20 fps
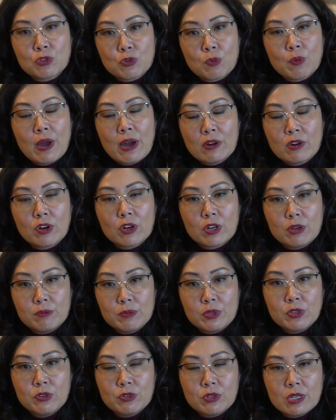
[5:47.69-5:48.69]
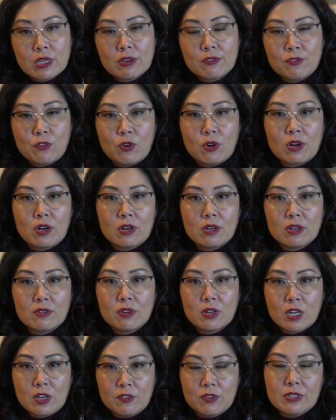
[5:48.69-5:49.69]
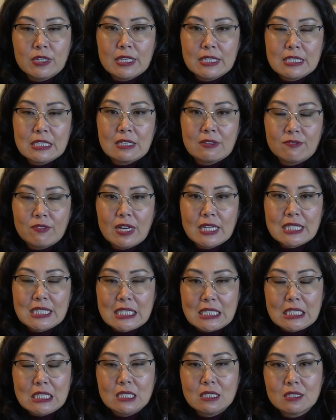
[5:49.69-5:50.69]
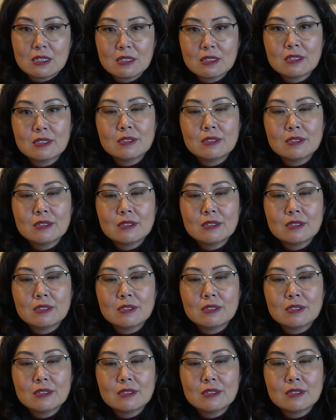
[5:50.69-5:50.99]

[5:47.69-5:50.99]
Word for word: throughout our community for COVID-19 vaccine.